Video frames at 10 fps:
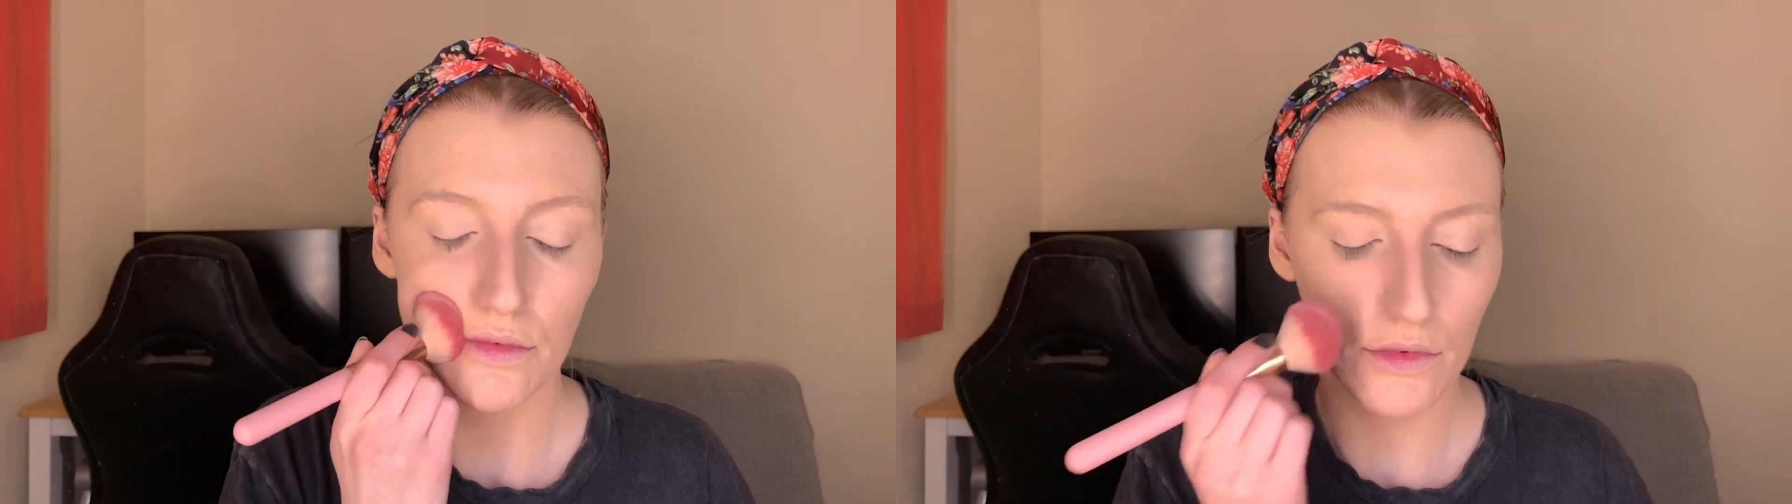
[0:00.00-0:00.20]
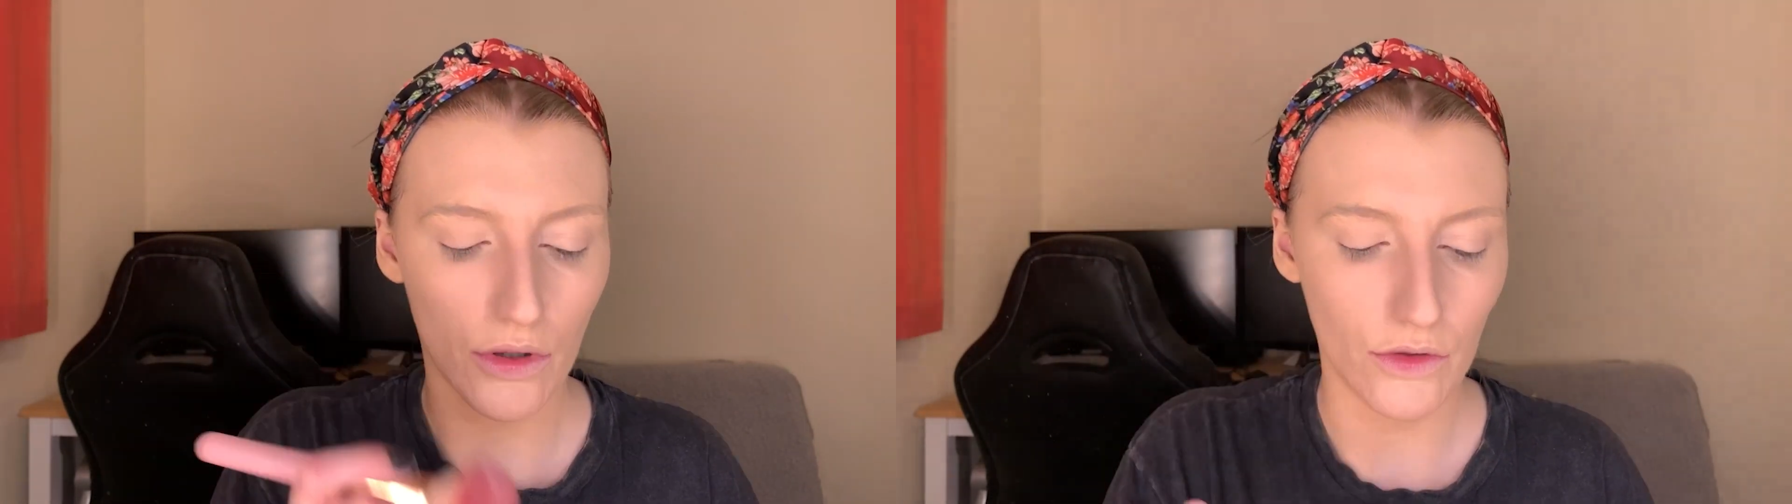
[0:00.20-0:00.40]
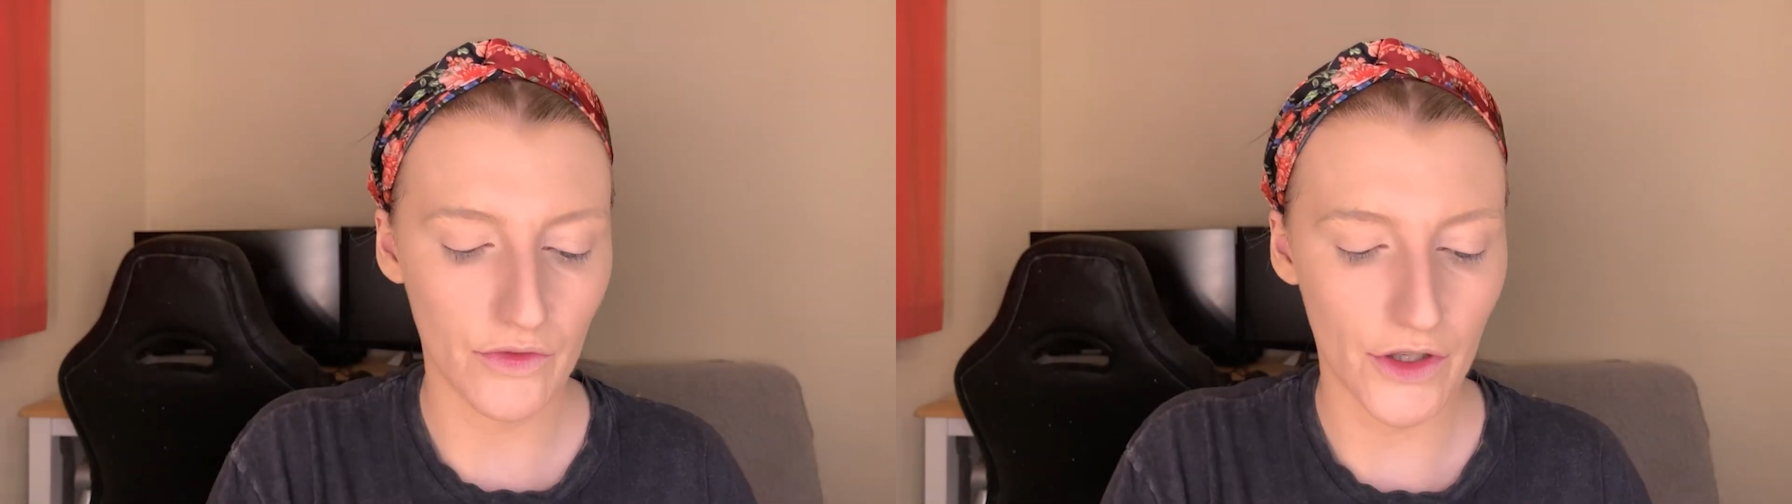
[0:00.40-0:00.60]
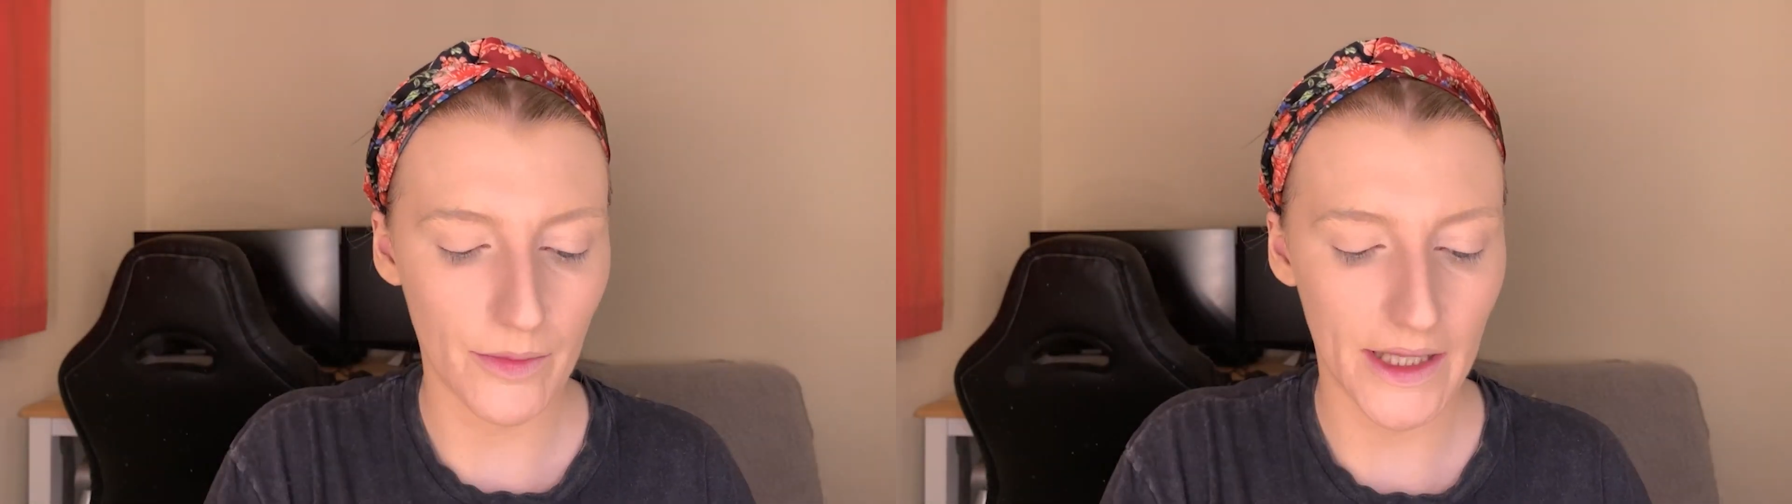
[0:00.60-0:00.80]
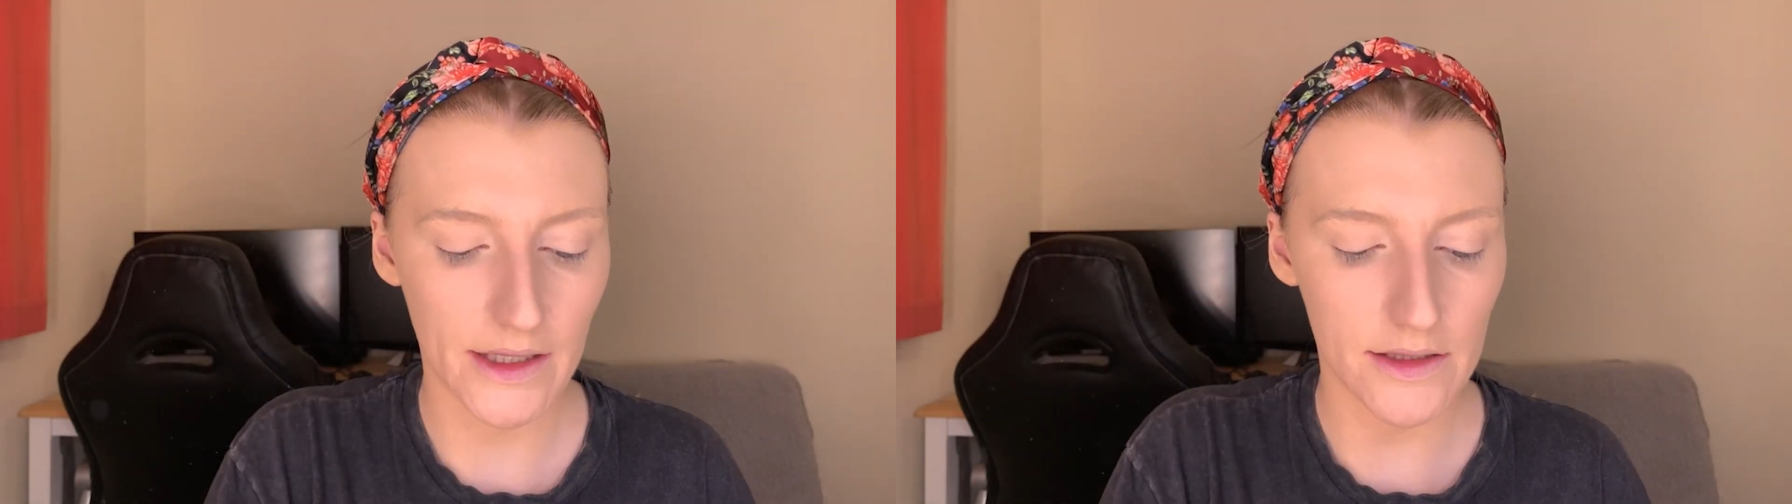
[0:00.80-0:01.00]
all over her
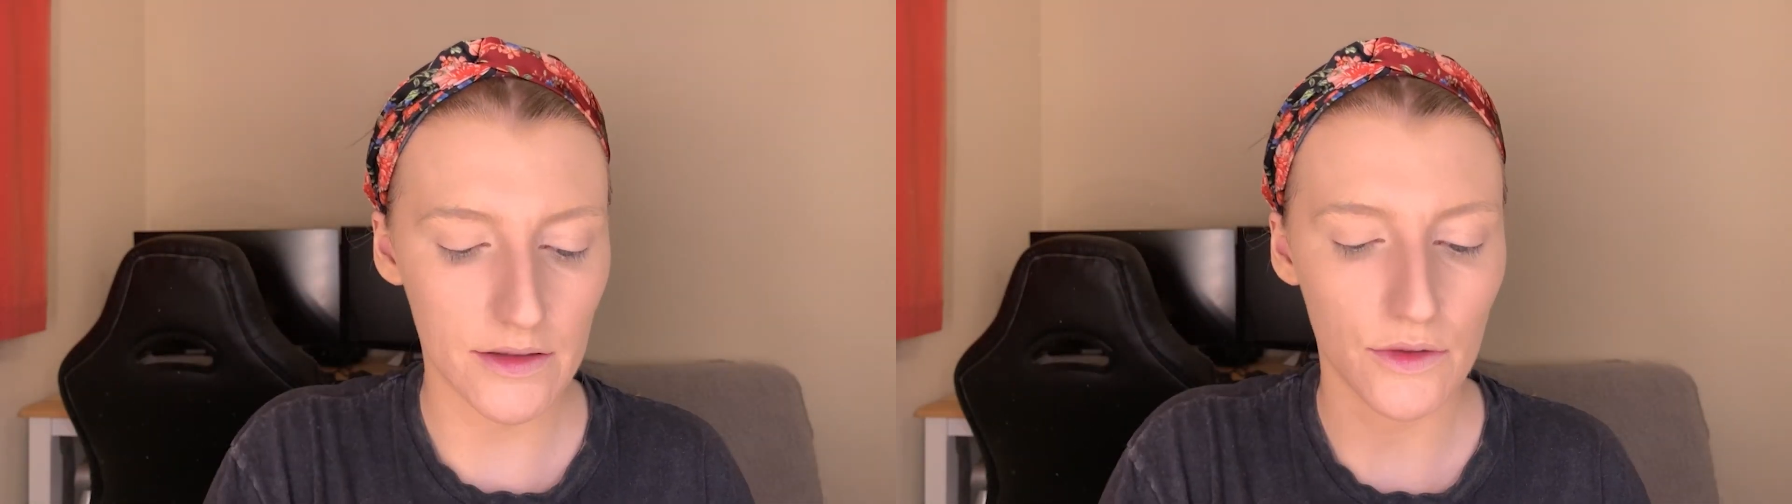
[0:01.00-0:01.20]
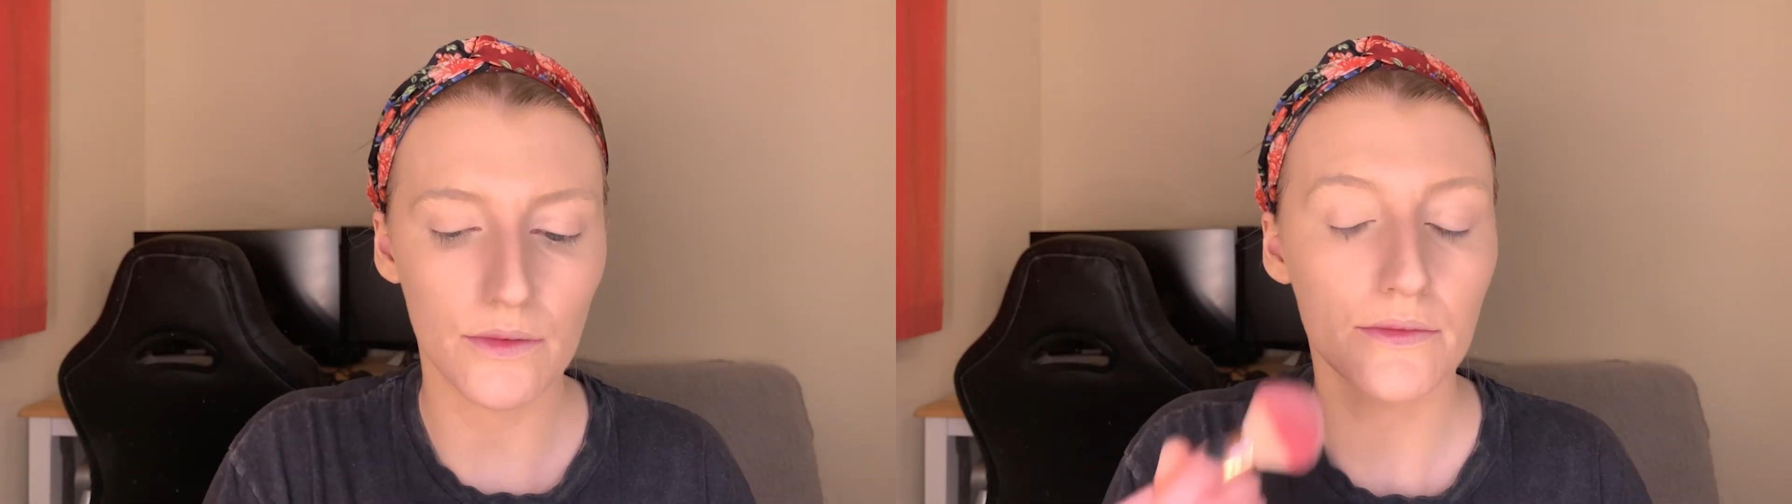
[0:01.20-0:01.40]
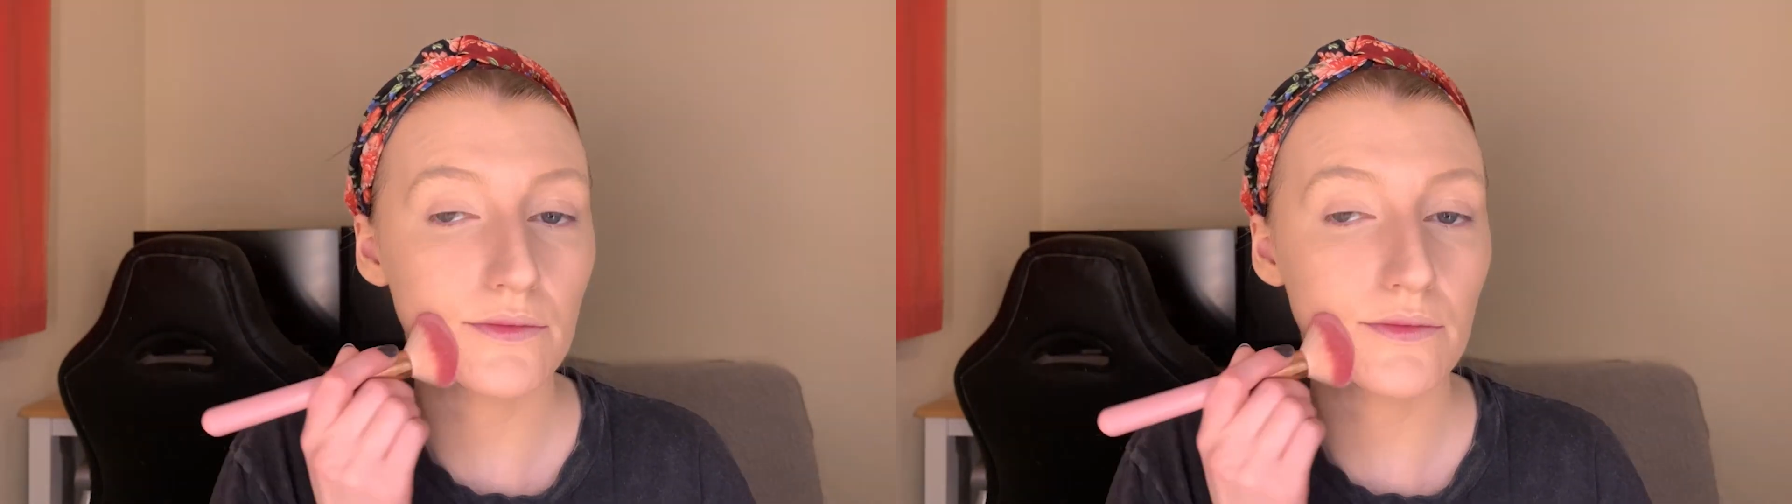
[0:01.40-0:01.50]
base, so